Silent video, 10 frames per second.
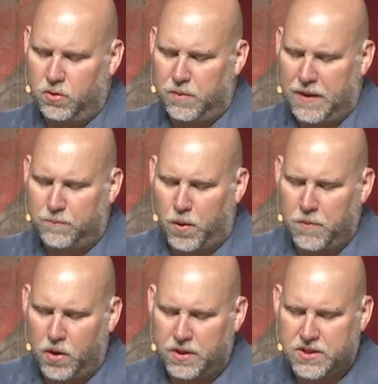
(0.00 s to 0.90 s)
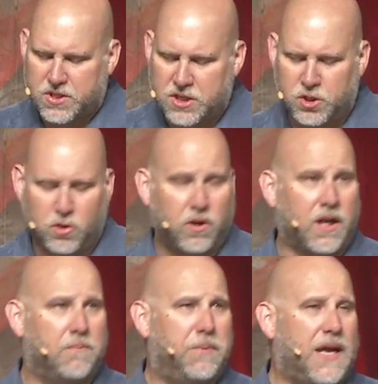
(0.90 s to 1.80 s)
who had been promoted to
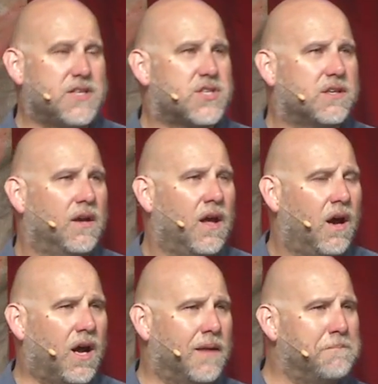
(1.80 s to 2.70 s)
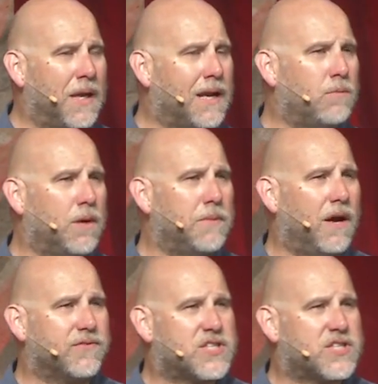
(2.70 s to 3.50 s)
centurion based on a minimum of